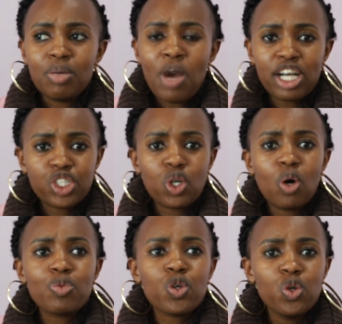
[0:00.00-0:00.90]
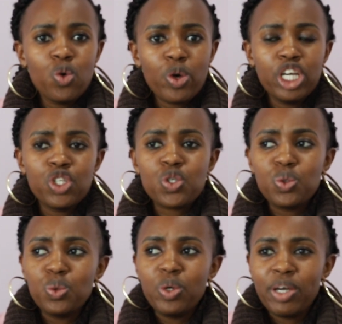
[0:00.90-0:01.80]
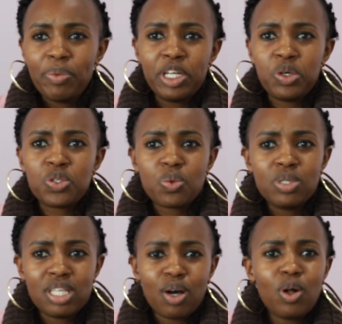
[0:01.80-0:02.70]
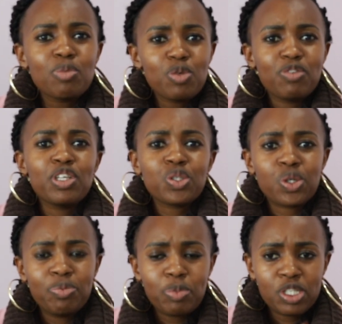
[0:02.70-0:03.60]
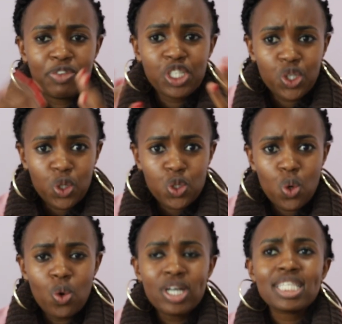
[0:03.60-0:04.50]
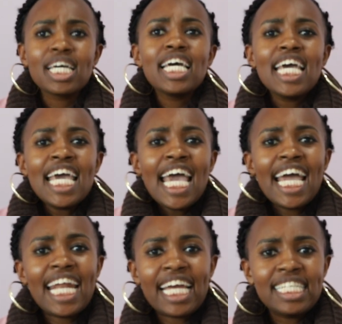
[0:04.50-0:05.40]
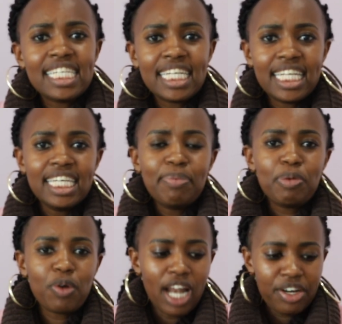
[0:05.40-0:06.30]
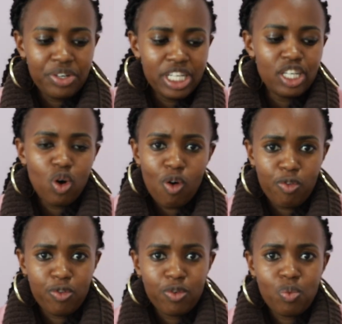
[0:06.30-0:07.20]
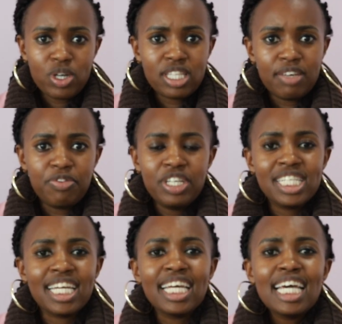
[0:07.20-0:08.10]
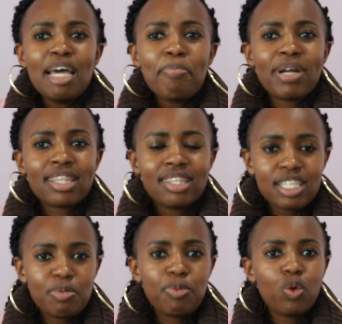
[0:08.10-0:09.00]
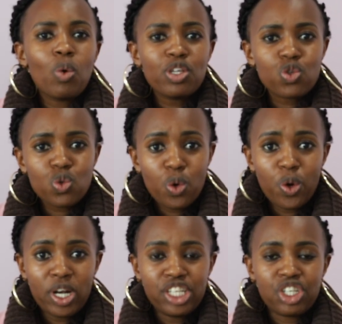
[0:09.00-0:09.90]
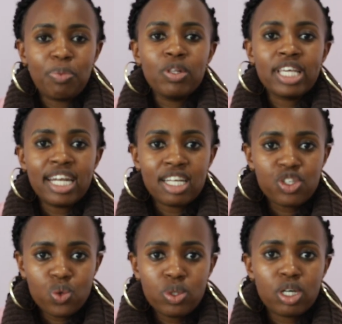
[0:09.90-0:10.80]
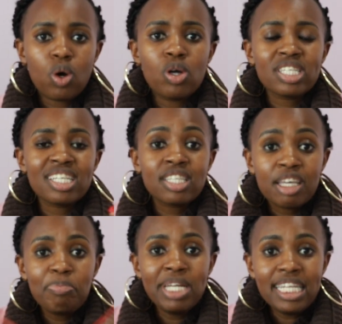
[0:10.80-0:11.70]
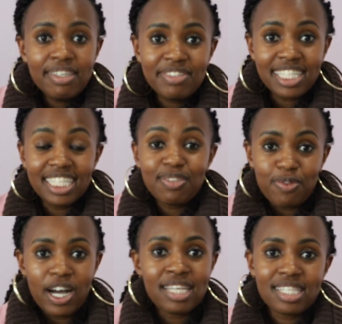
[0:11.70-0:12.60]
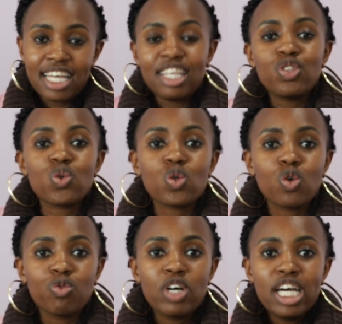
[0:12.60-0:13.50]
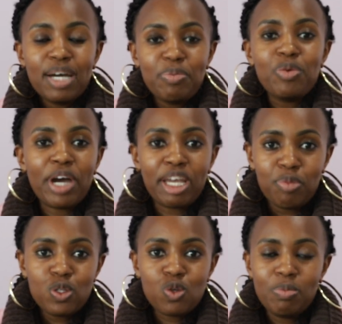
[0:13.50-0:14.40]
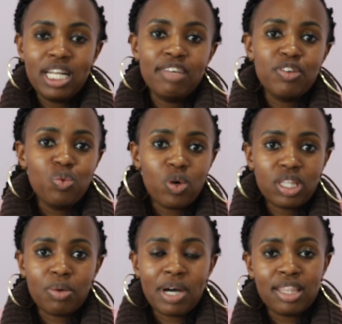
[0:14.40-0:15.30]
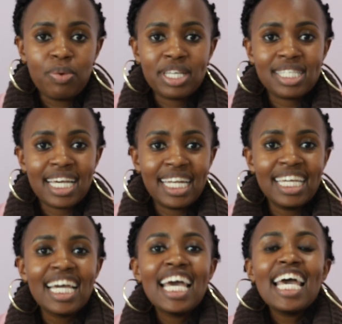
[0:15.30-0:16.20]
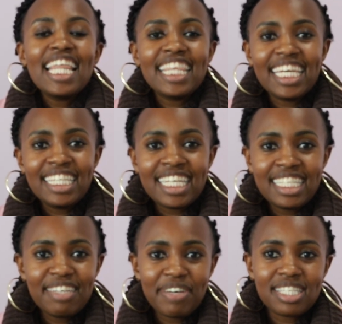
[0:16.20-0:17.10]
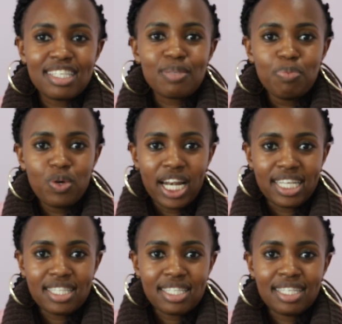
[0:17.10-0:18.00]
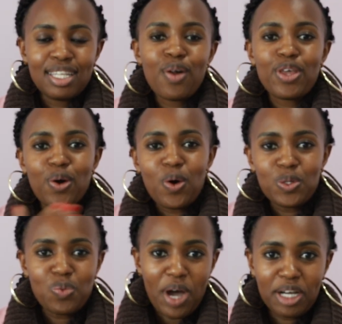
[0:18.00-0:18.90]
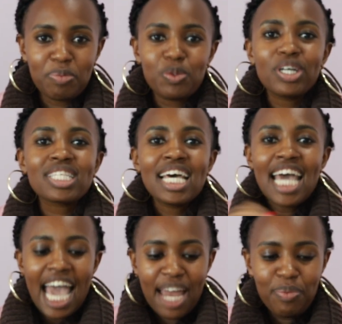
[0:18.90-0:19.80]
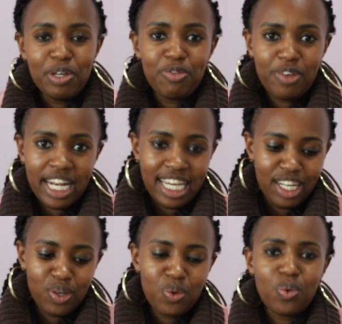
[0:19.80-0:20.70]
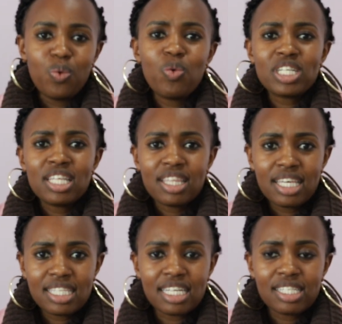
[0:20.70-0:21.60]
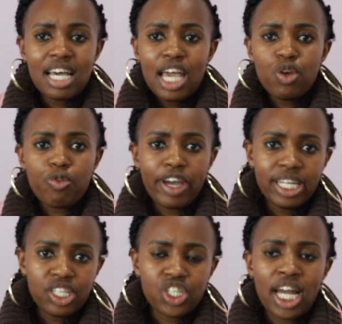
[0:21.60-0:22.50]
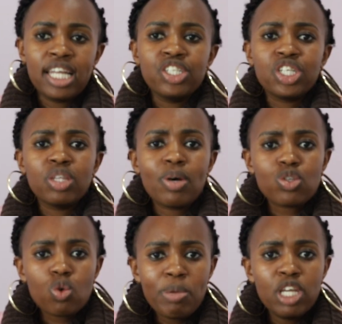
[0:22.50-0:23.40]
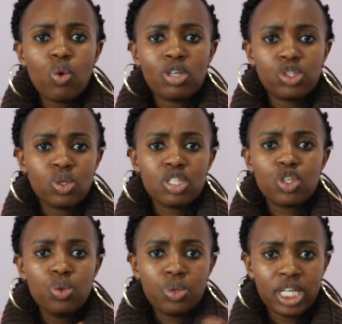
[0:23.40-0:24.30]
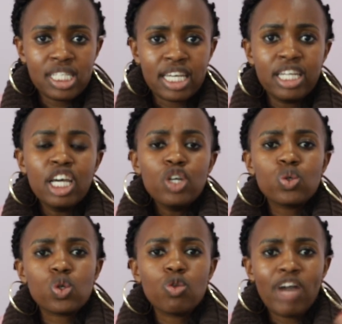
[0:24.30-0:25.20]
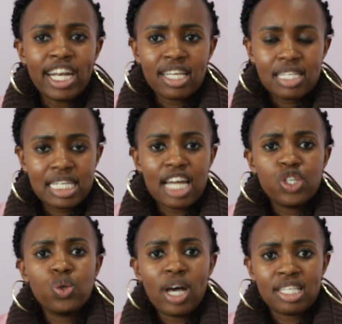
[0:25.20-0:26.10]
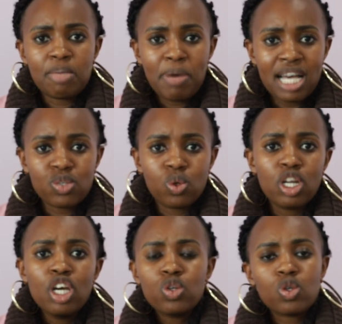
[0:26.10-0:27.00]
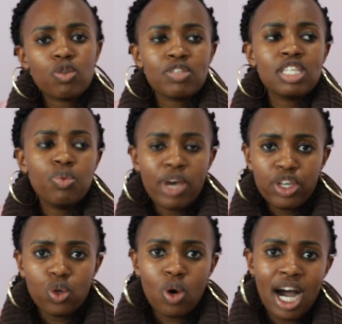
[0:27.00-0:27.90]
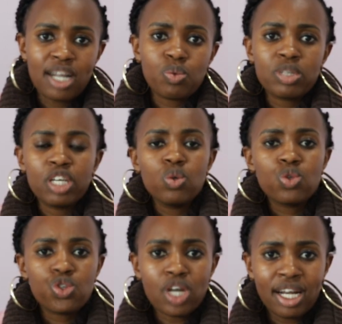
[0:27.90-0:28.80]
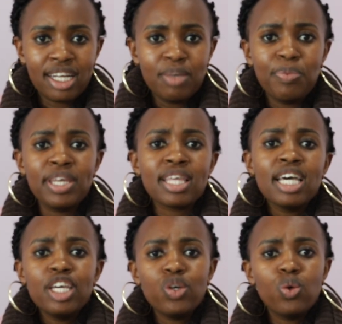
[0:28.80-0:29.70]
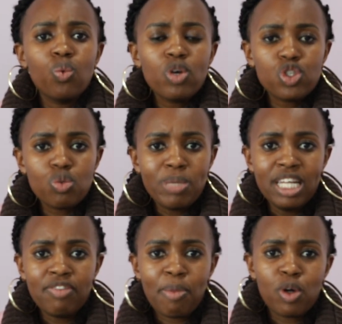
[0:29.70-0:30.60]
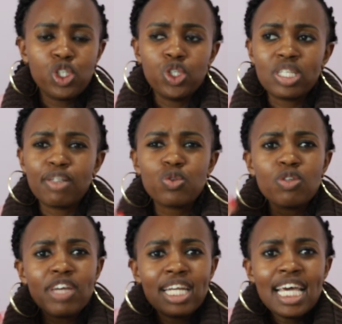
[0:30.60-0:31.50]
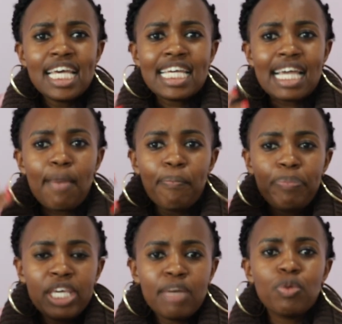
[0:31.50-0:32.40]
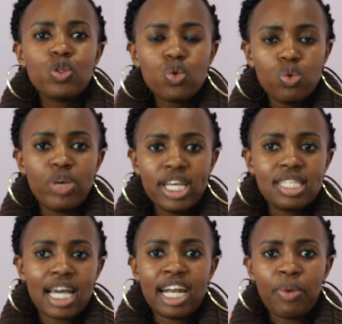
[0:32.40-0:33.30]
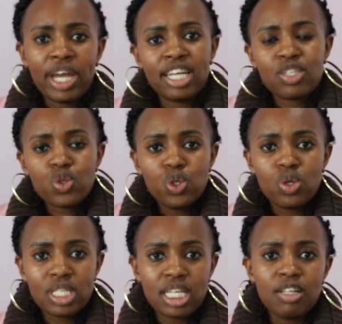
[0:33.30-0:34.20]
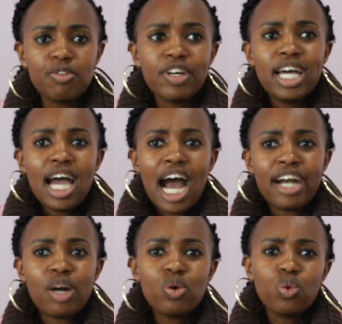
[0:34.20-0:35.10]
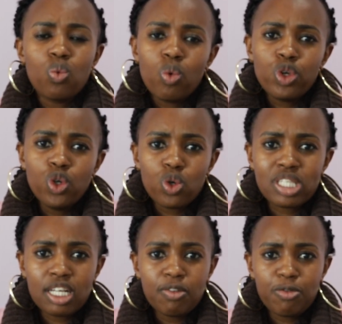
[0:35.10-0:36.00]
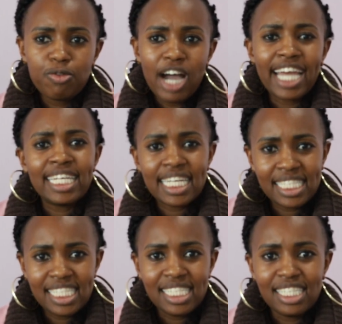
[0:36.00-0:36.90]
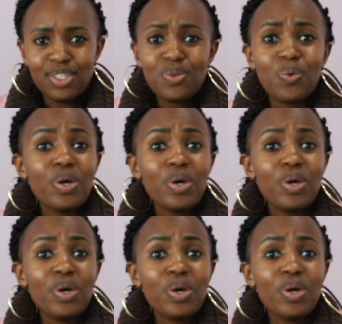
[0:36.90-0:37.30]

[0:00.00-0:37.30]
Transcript: workshops, or you go into, when you're in schools, they're called motivational talks, and ideally people are reading off what they've written, but these people were so knowledgeable. They understood the content, they believed in it first, and then sort of we were able to believe in what they were selling. They'd give us these booklets, now they're called workbooks, and we'd fill in, what are the things that you're finding challenging. There were so many questions curated to sort of understand you as a person, to sort of see where you're at, what are you struggling with, what do you believe about yourself, to even be able to raise an awareness to yourself around your self-identity.